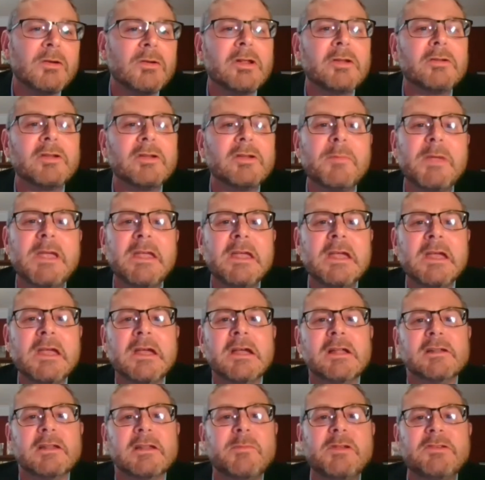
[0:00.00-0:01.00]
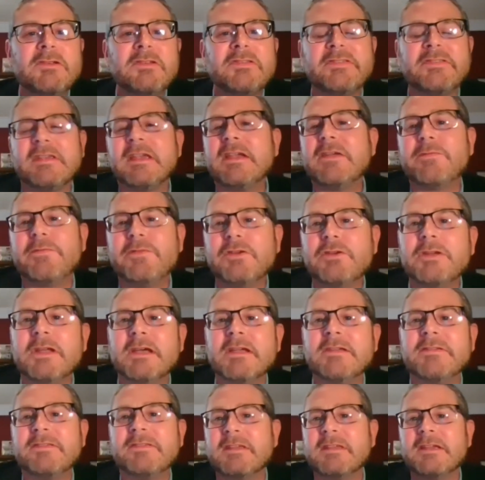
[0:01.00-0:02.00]
let me let me just say a few
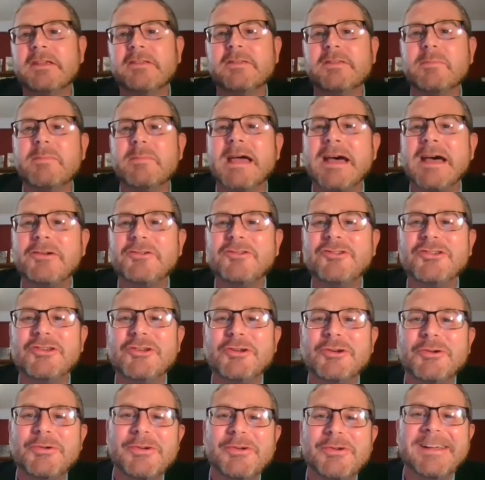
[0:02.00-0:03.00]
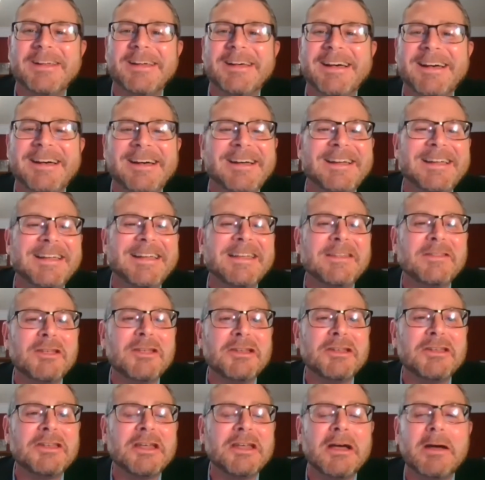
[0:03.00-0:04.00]
nice things about you, uh, and
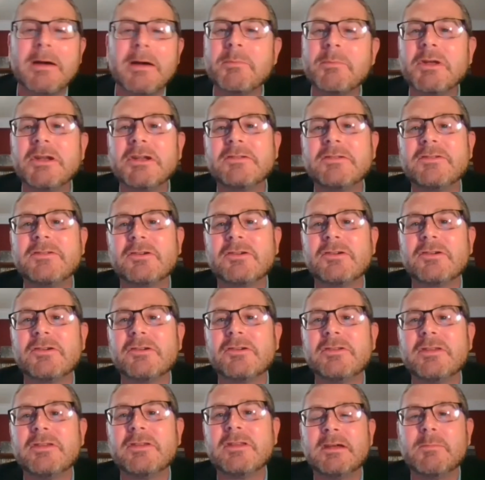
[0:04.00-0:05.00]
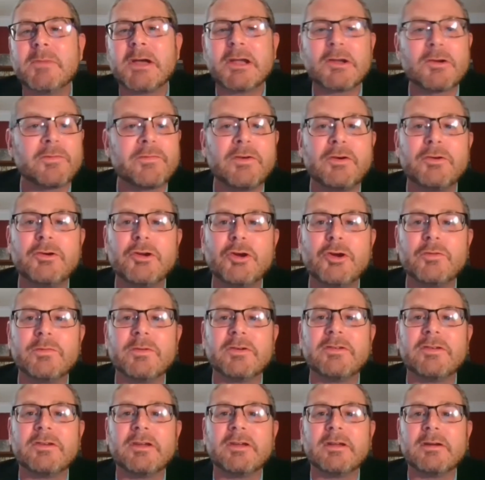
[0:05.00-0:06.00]
then uh, I'm going to turn the uh, microphone. Take your
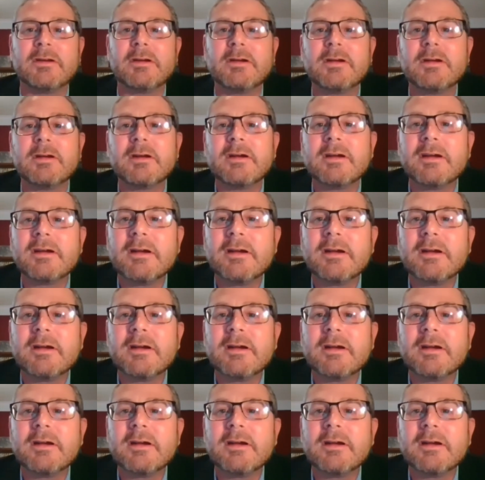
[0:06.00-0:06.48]
time, Chris.